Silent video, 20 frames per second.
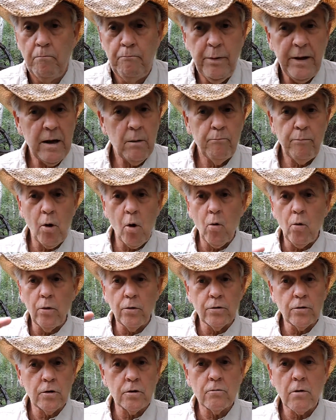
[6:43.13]
big
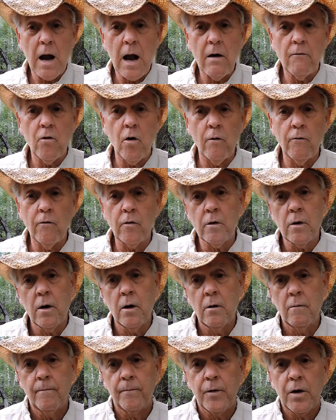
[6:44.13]
boulders to drive over.
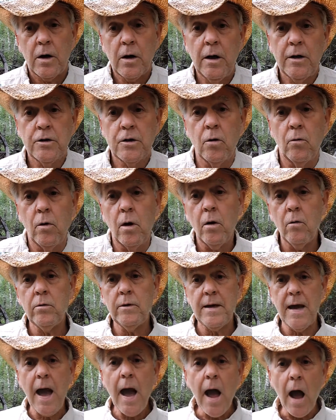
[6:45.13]
Cletis go,
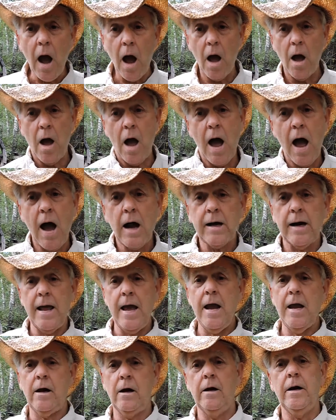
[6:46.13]
oh yeah, I can
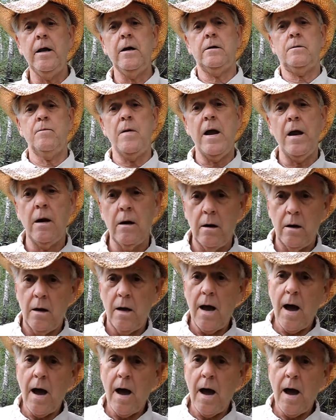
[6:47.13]
handle this, man.